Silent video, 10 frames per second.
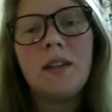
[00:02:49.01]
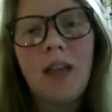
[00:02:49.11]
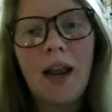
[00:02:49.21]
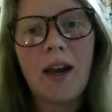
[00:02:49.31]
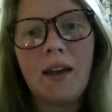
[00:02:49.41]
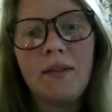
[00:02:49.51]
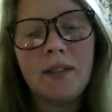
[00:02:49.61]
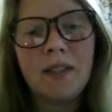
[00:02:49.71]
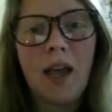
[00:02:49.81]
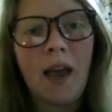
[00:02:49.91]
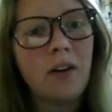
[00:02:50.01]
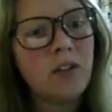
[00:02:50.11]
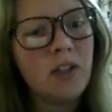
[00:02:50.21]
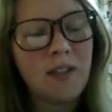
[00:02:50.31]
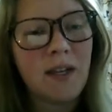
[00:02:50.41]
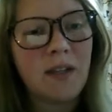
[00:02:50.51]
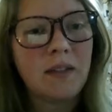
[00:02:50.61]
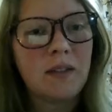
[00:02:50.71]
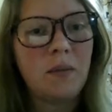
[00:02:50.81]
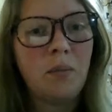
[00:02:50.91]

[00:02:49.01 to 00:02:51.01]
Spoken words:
sedatives, analgesics,